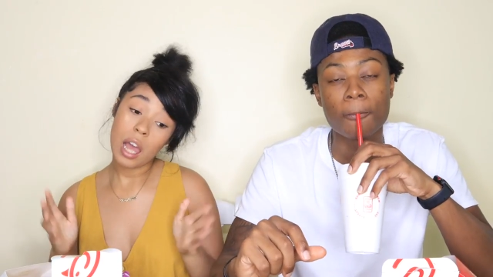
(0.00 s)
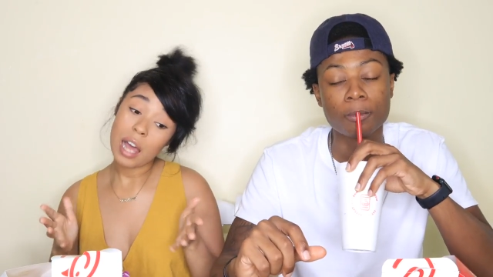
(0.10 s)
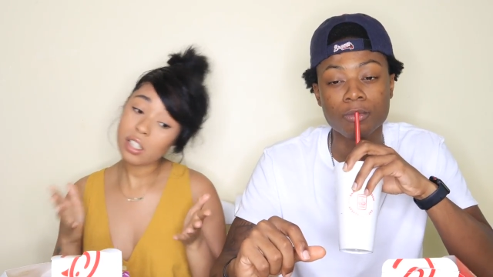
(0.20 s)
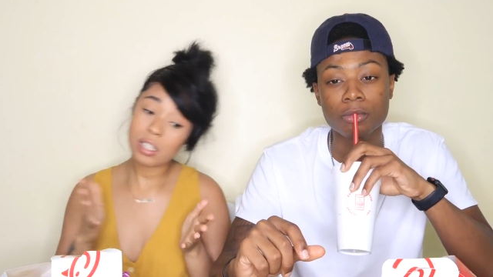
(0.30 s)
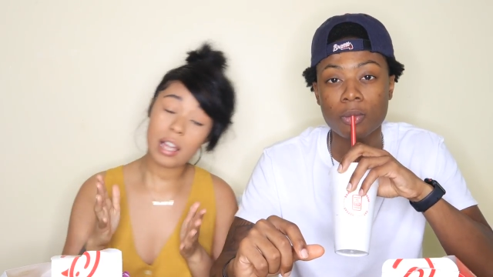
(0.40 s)
Speaker 1: i,
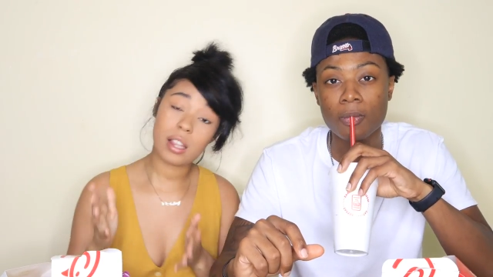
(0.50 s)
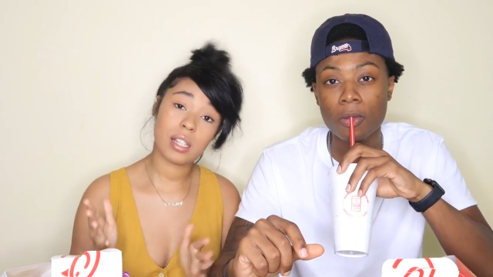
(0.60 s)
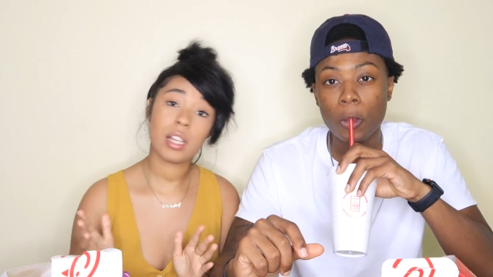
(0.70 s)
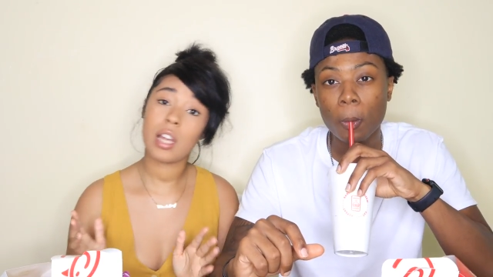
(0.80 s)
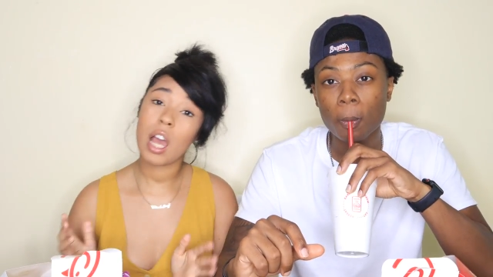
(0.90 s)
I just had to
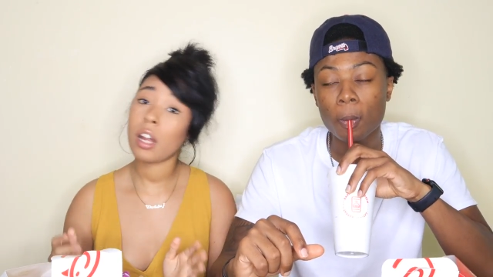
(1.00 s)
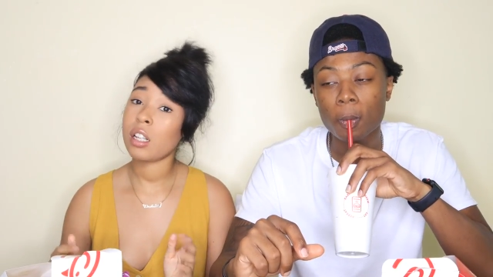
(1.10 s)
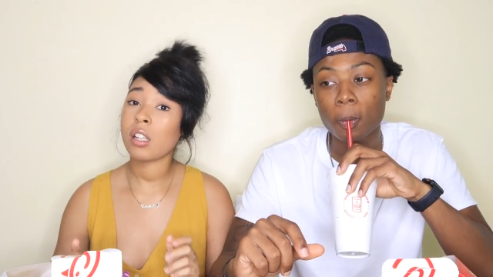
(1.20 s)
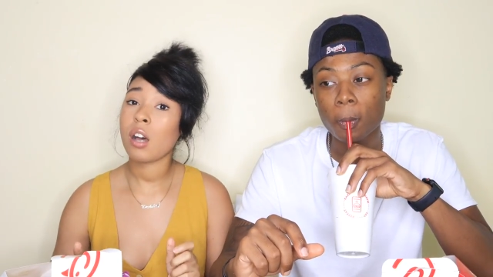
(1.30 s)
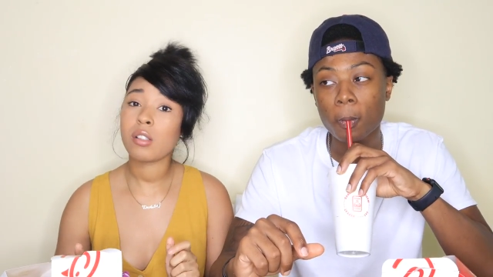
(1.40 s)
sit down and
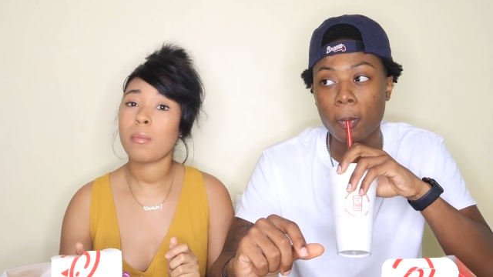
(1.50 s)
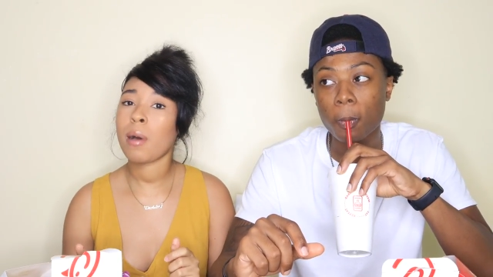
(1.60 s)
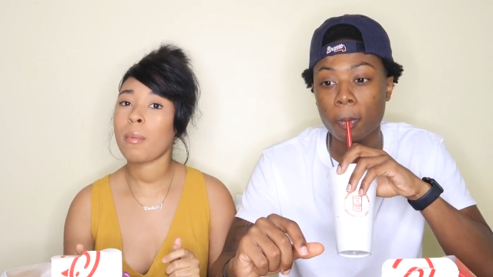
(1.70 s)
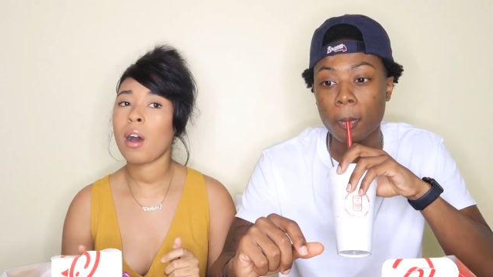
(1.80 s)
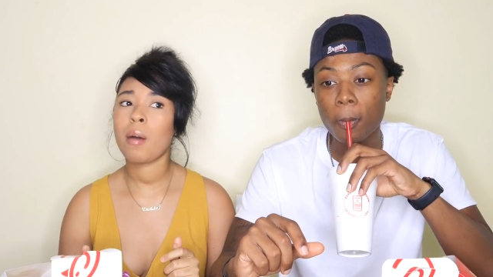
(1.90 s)
talk to my
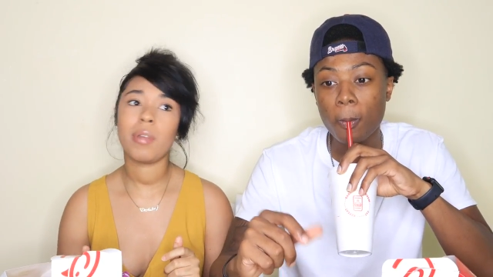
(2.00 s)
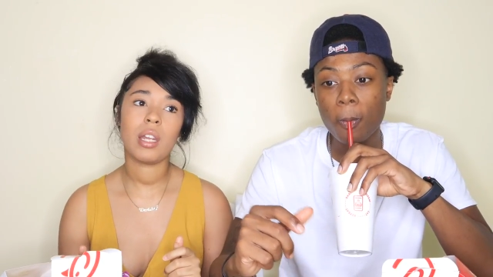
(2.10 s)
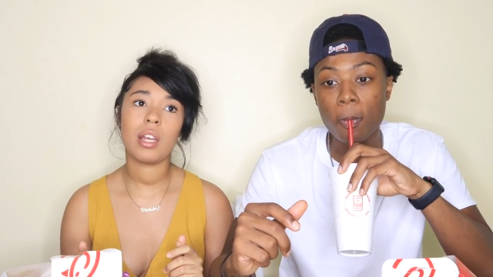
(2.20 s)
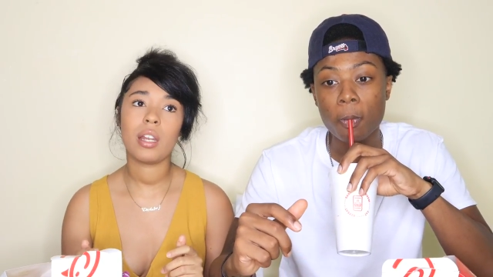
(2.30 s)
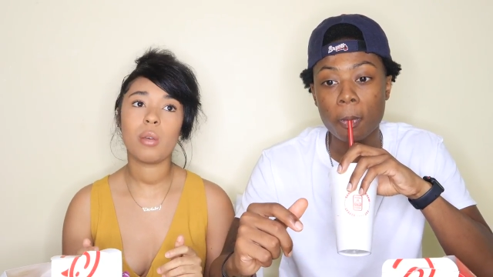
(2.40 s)
mom and
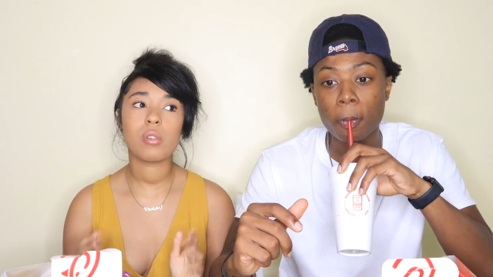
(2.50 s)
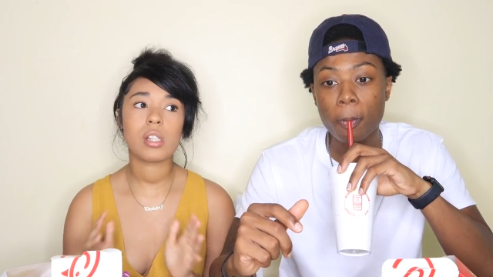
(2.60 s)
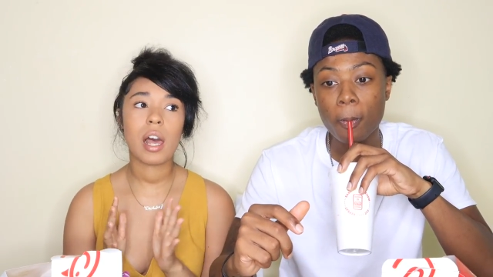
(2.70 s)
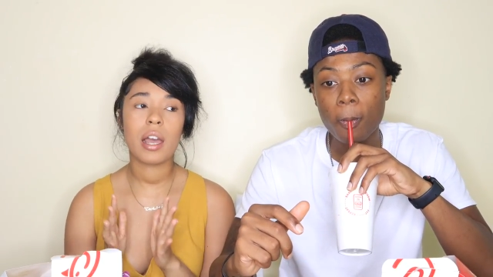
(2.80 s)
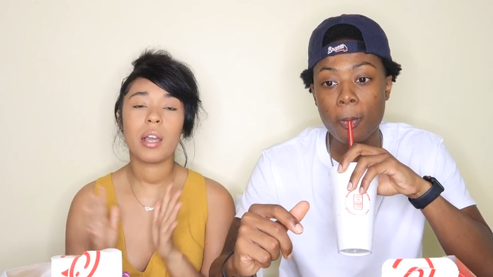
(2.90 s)
then it was
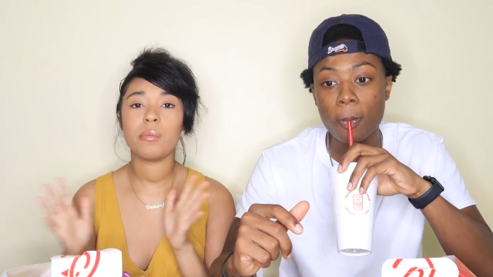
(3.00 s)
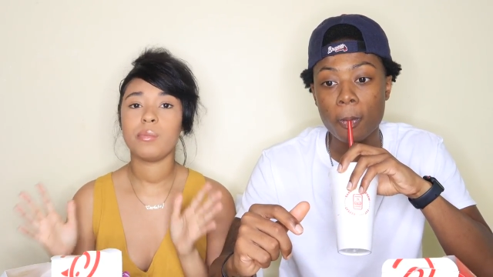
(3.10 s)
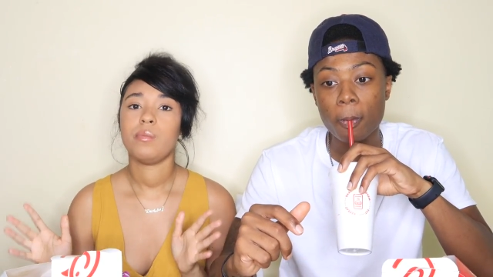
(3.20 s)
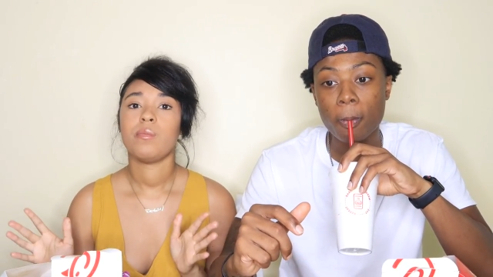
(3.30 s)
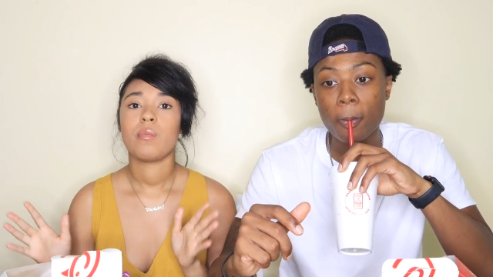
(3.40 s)
like
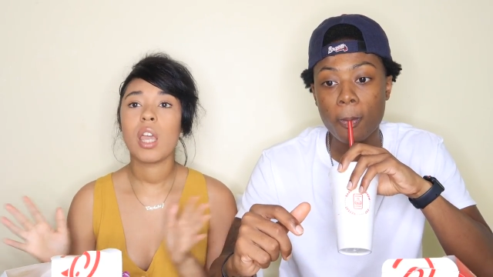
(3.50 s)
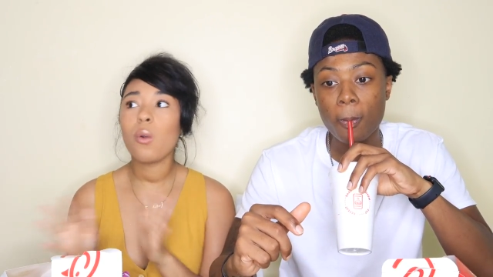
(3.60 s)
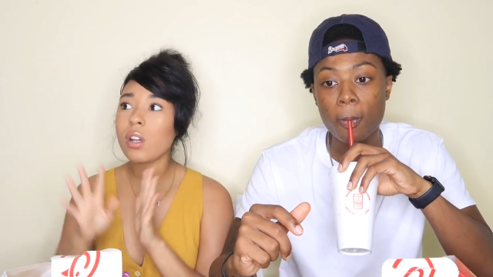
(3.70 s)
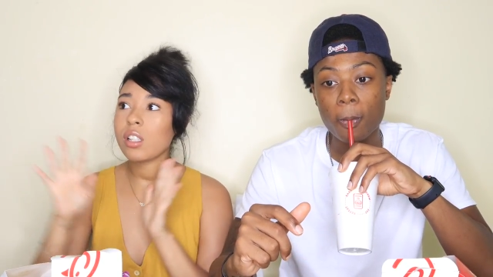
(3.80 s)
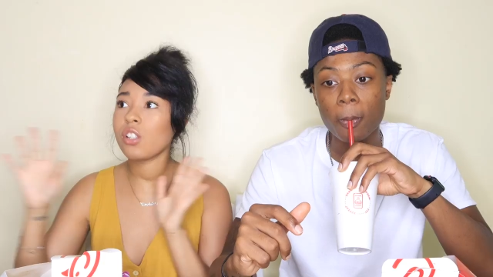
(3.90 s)
it
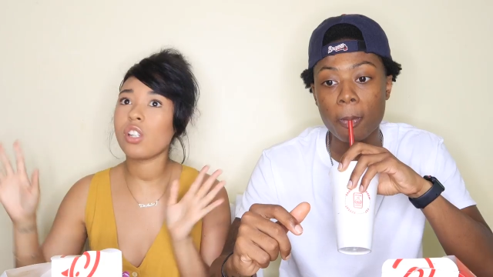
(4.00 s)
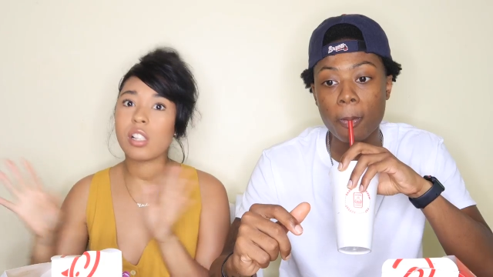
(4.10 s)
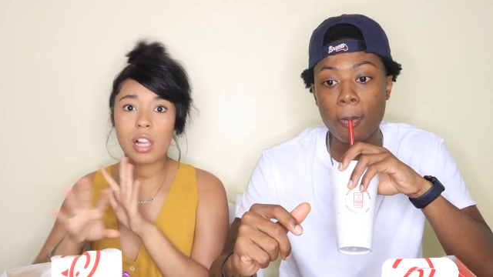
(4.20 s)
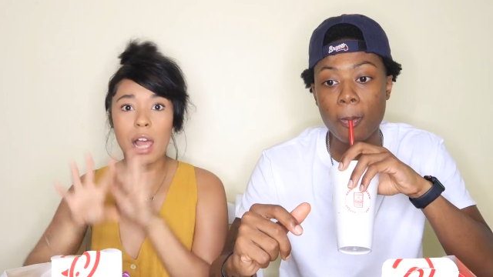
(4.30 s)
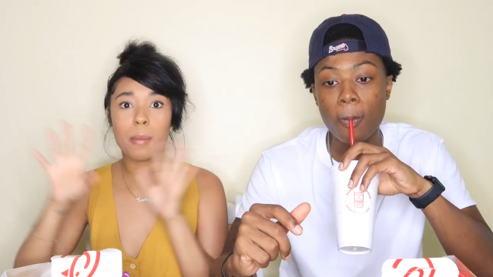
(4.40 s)
wasn't just
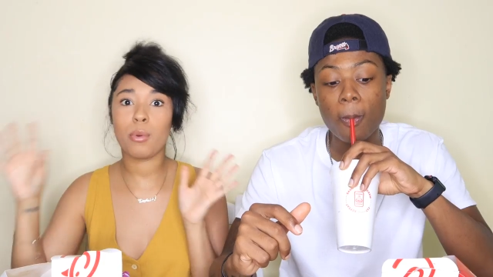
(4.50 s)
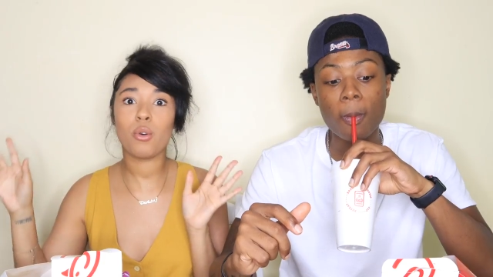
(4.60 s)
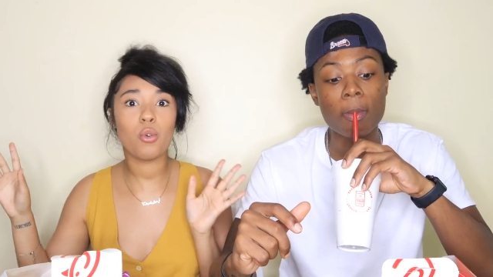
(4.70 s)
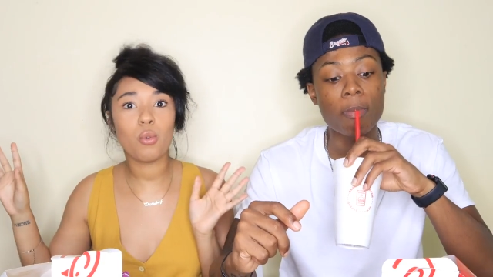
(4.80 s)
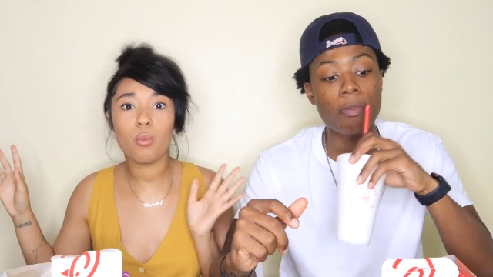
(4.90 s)
like
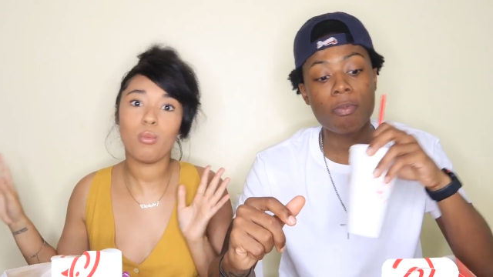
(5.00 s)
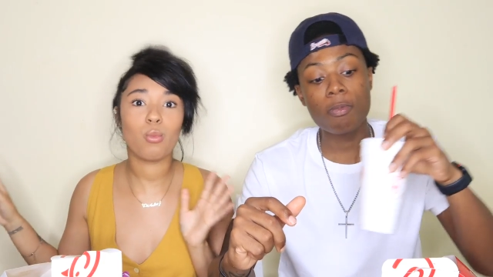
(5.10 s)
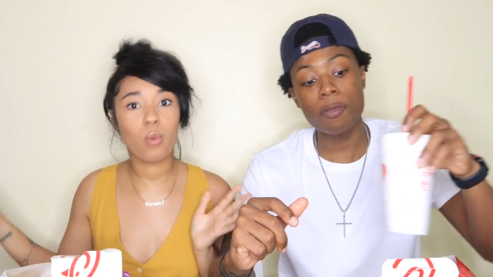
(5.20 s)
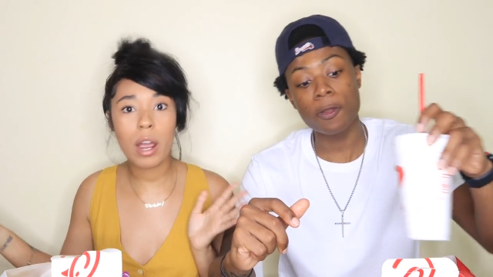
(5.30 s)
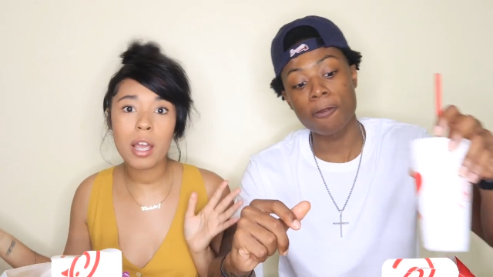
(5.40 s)

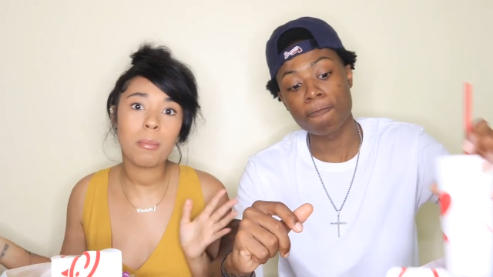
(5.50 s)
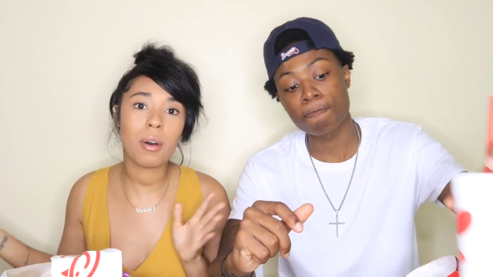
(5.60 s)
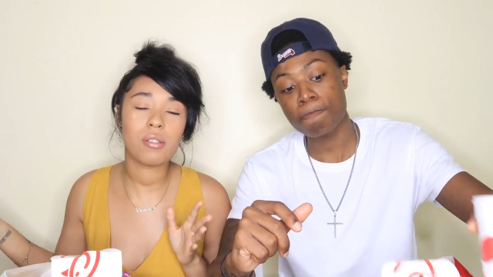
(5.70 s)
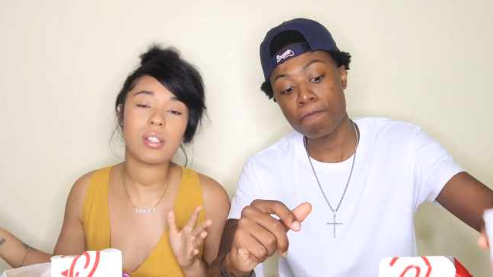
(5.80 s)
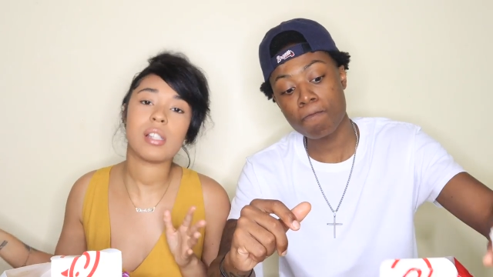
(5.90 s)
boom
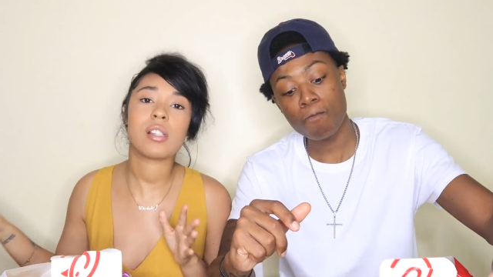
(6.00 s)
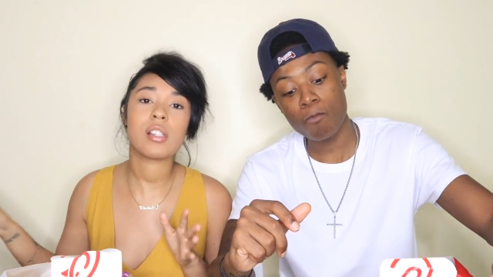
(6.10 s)
rainbows and